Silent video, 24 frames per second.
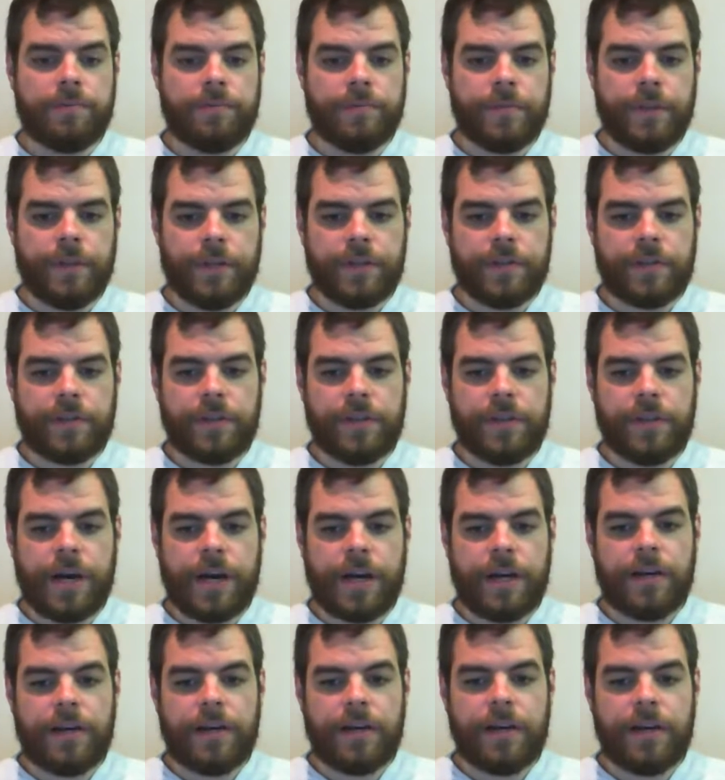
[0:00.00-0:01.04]
There's
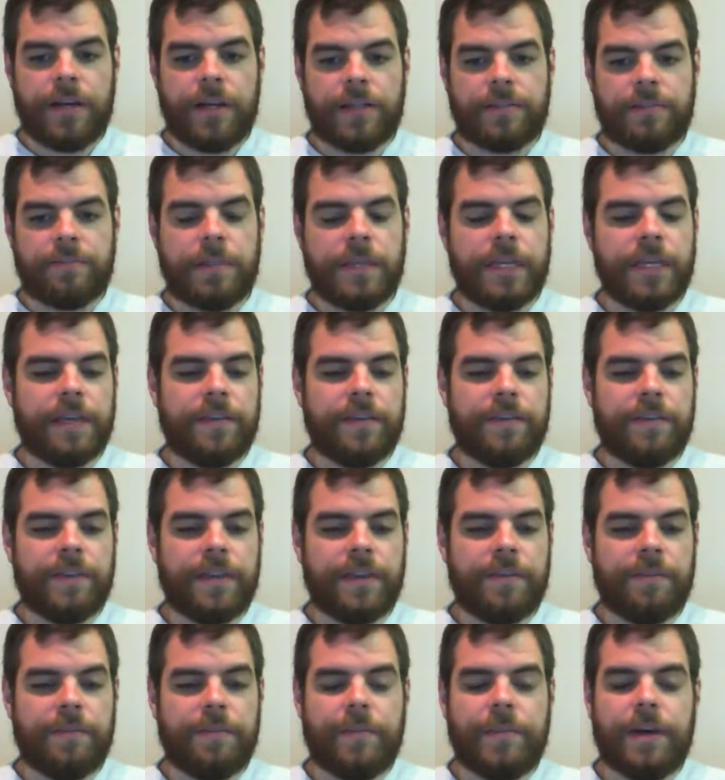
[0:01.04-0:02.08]
not as many of
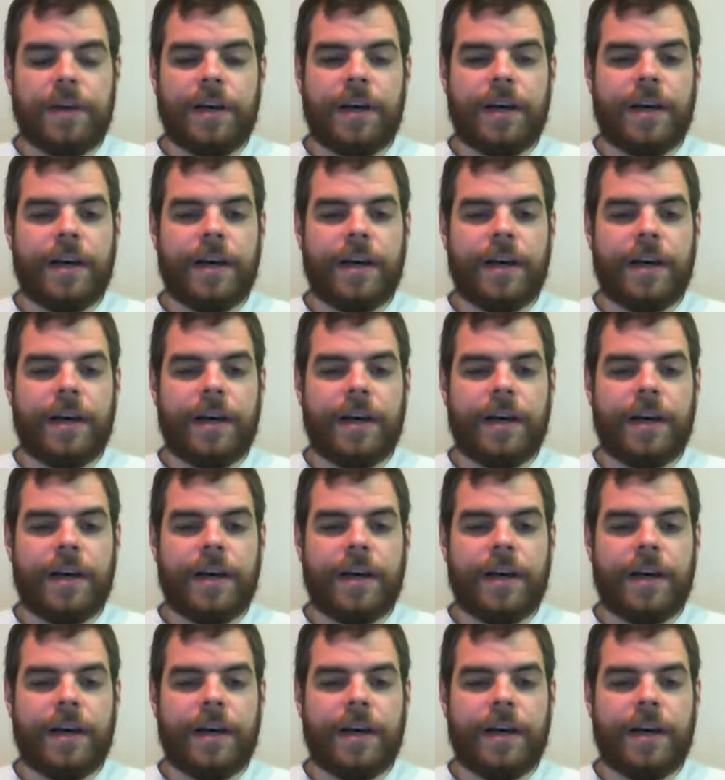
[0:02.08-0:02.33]
them